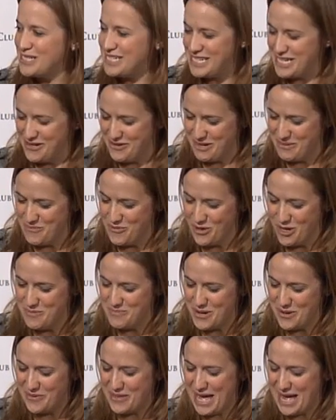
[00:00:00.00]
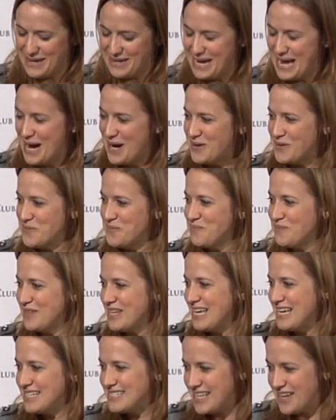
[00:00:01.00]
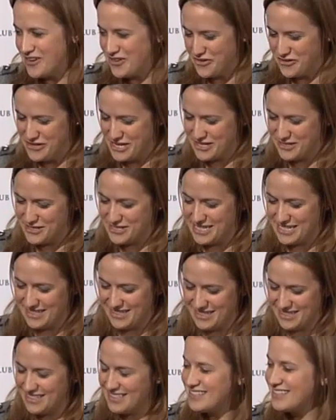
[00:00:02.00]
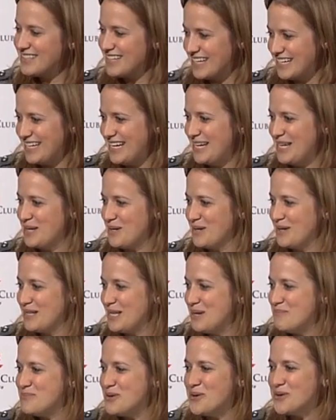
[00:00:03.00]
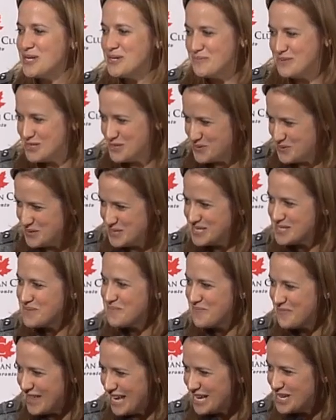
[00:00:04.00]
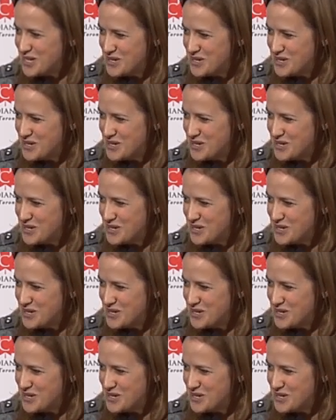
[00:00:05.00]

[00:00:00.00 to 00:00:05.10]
to hearing more about that now. Senator Nicholson, the Canadian Club podium is yours. Thank